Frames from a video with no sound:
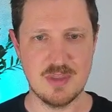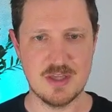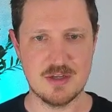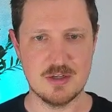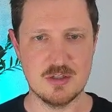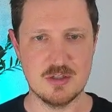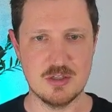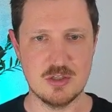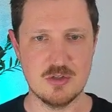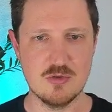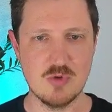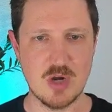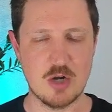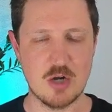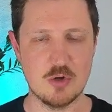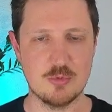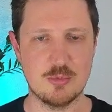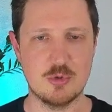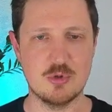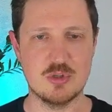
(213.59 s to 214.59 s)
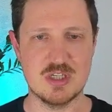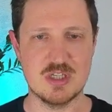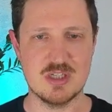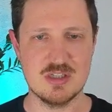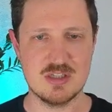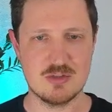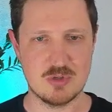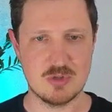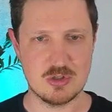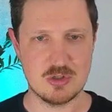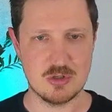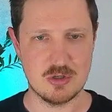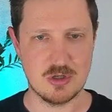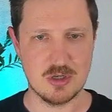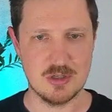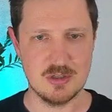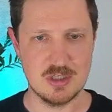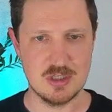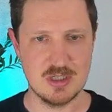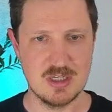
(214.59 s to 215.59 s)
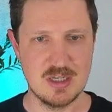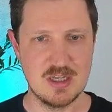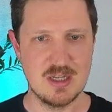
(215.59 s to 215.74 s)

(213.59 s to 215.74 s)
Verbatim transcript: that a new output is returned.